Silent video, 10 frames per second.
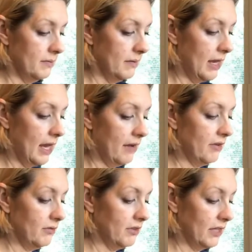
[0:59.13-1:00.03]
have
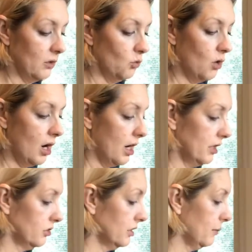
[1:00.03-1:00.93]
everything
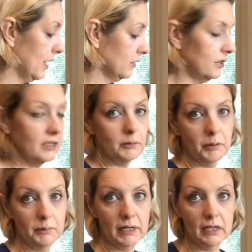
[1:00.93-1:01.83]
washed, I'm actually going to
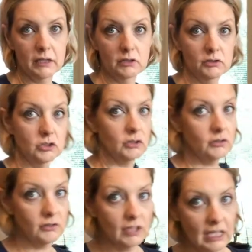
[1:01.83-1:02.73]
put my
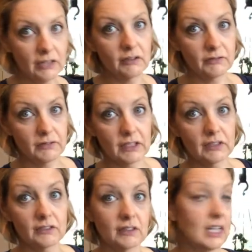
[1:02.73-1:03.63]
juicer together first.